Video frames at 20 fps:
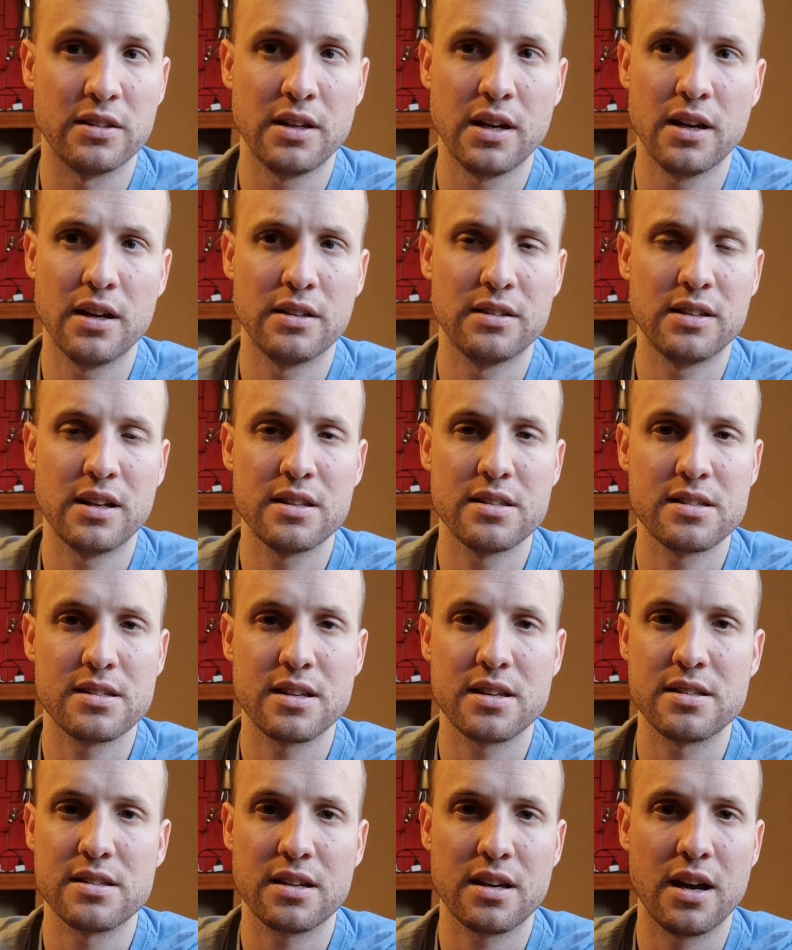Yeah, and that's
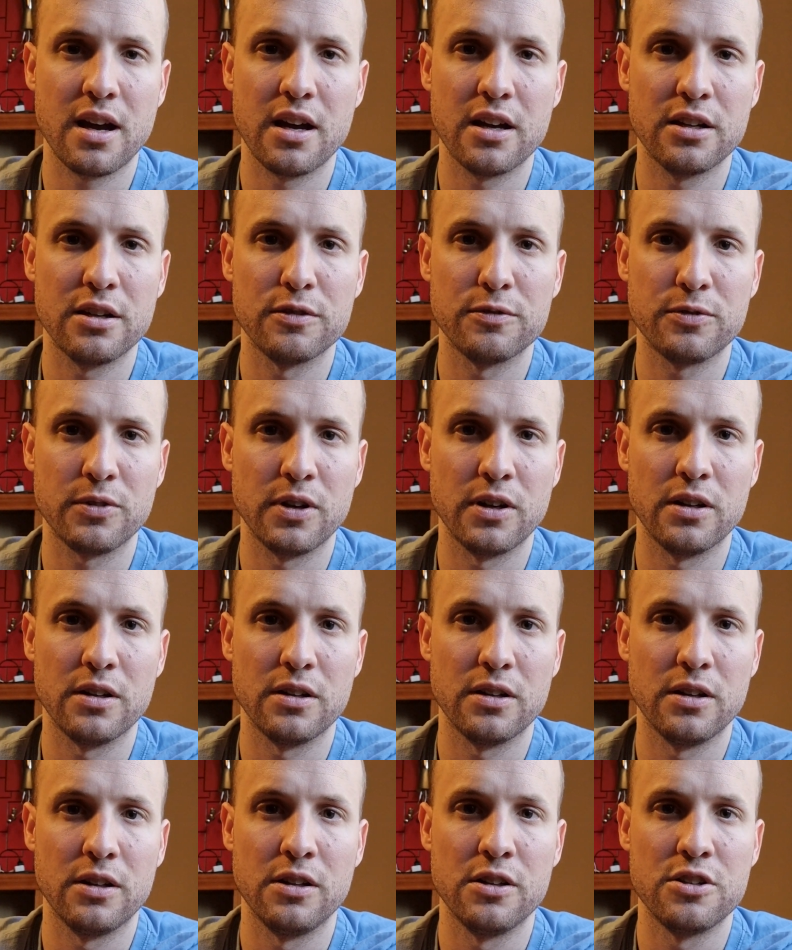kind of
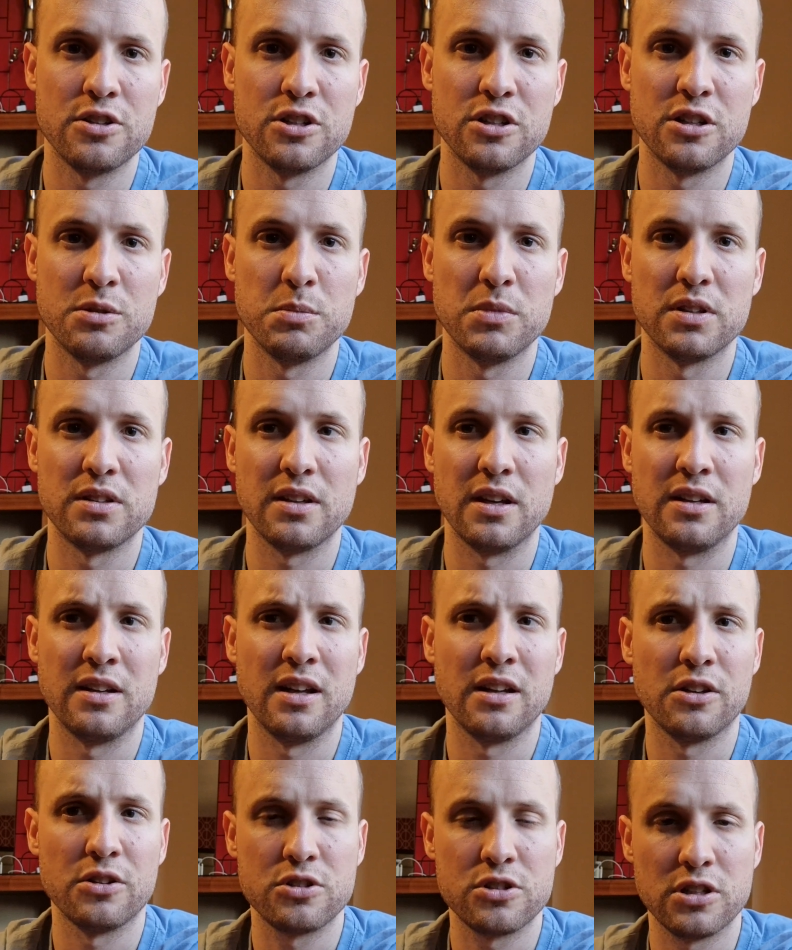a legitimate
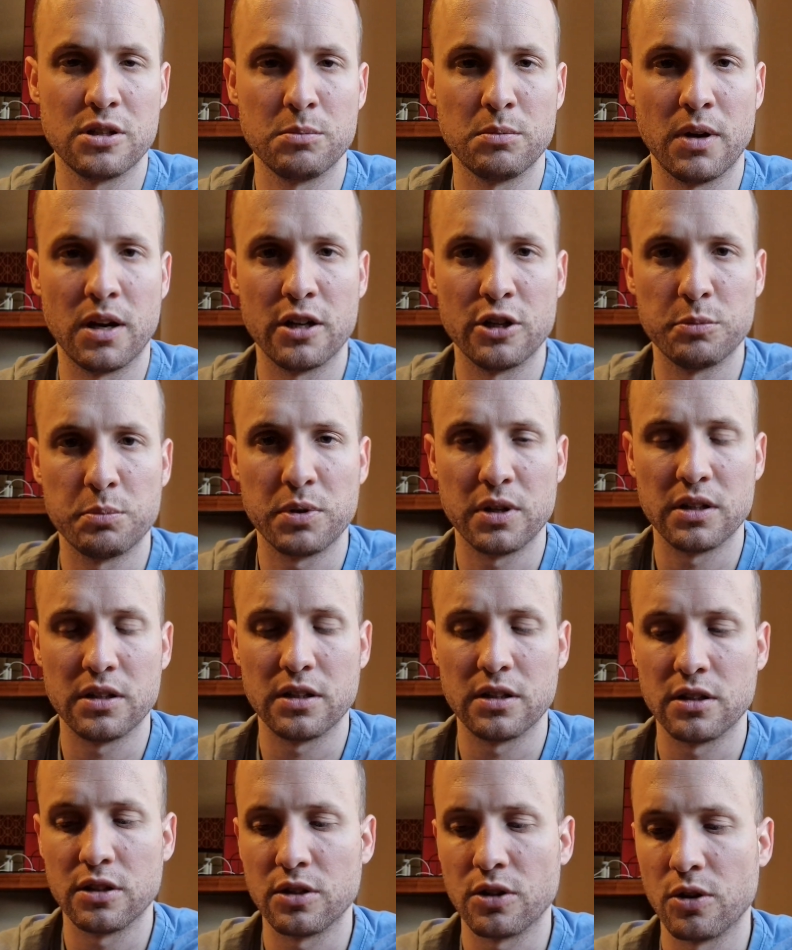analogy, in my
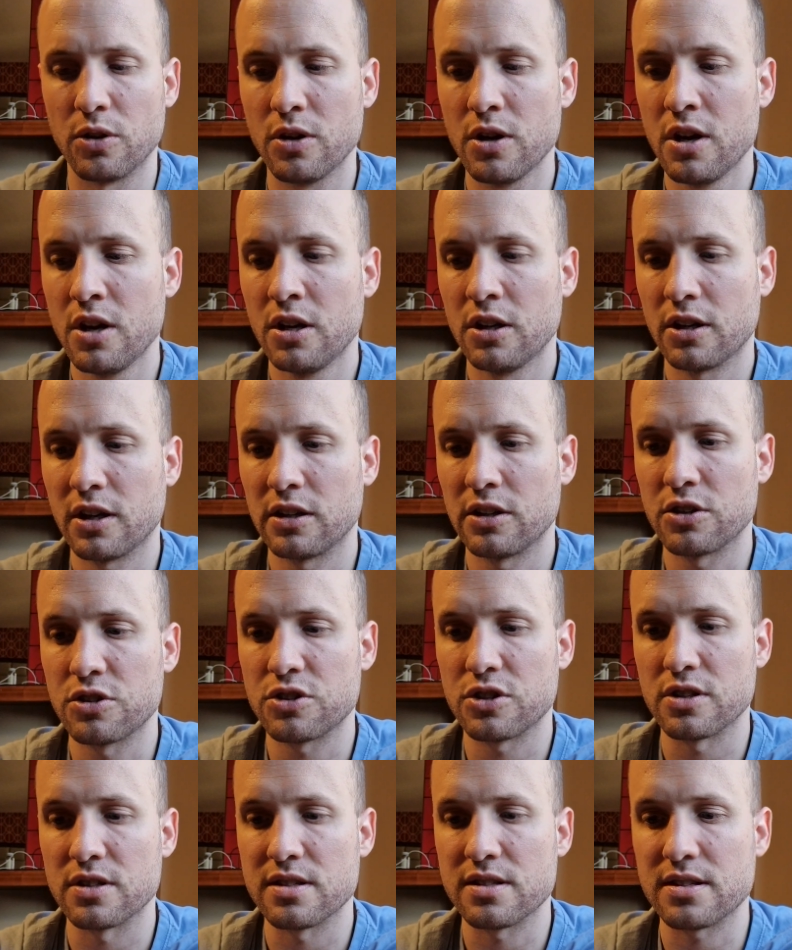opinion. You know, cannot
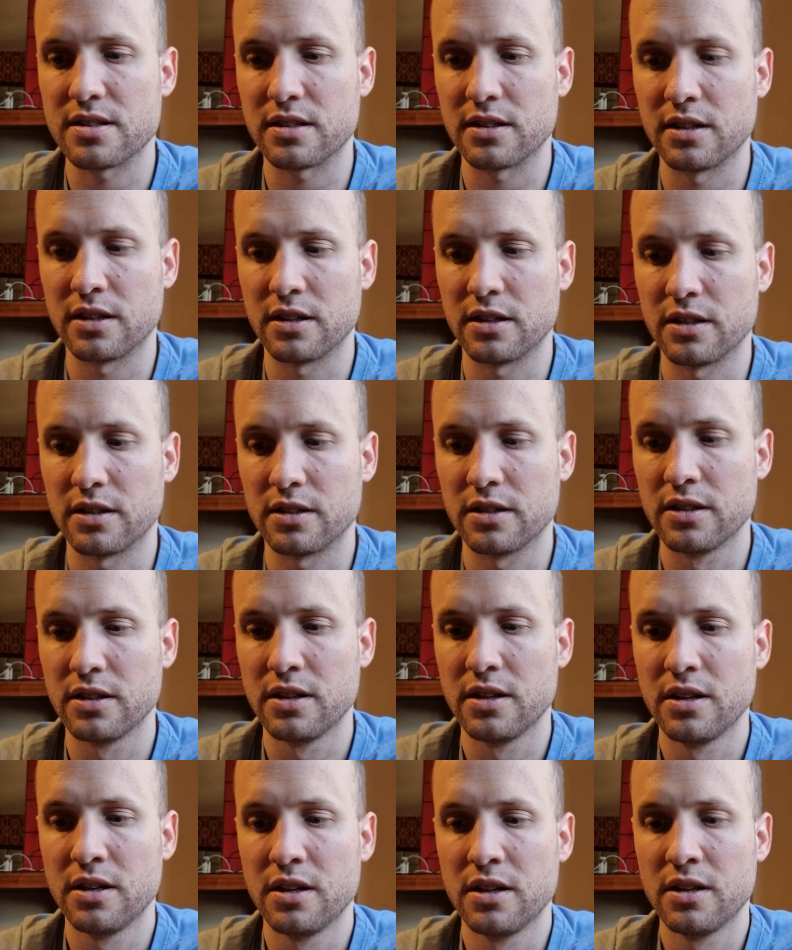just
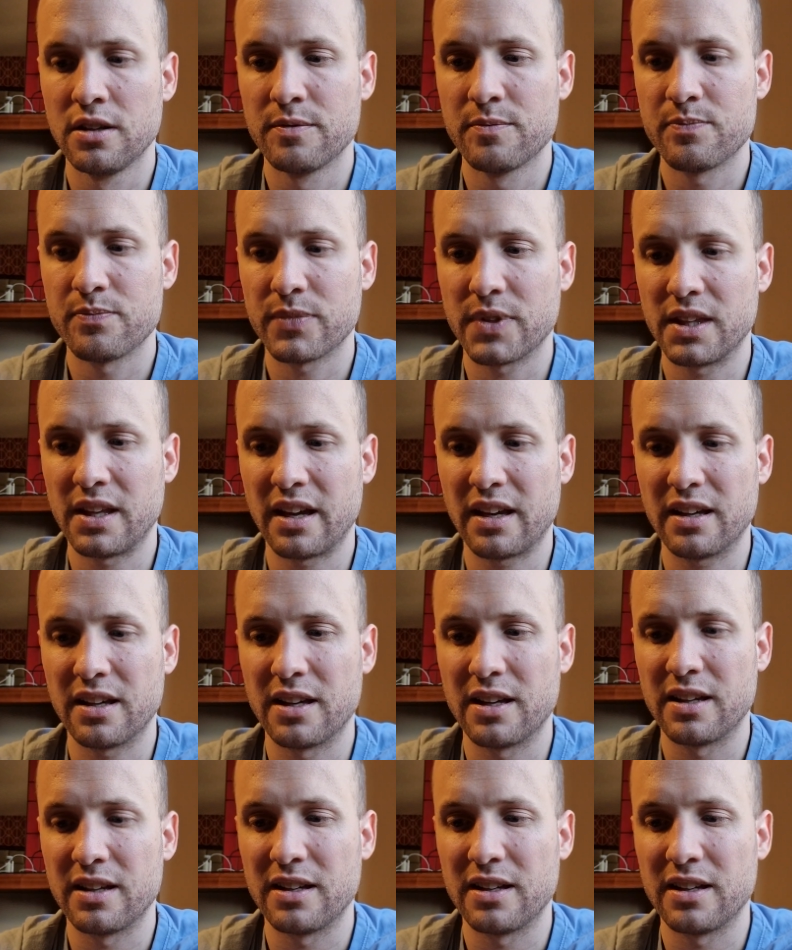like,